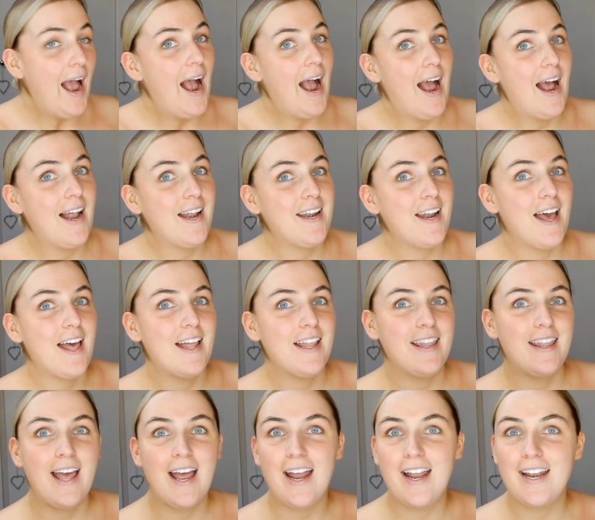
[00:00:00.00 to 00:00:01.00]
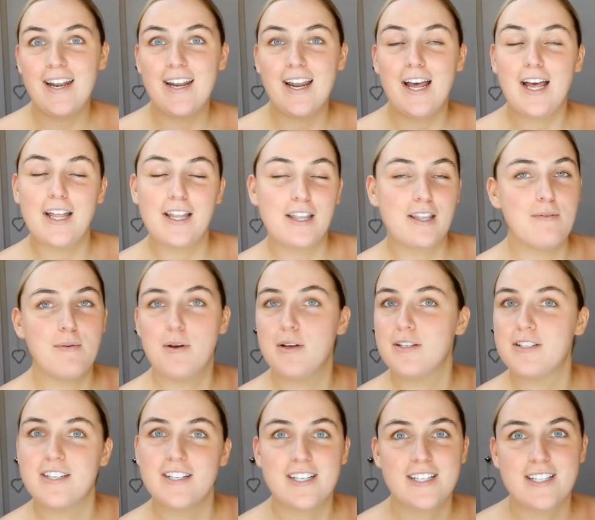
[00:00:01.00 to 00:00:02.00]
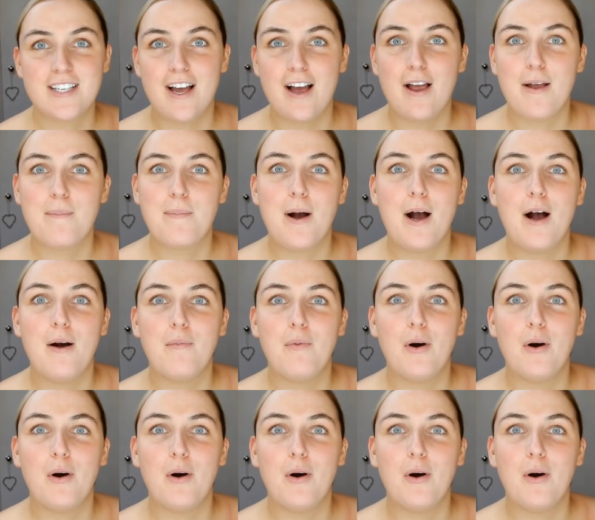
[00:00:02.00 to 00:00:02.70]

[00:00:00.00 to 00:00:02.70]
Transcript: And then the most exciting part,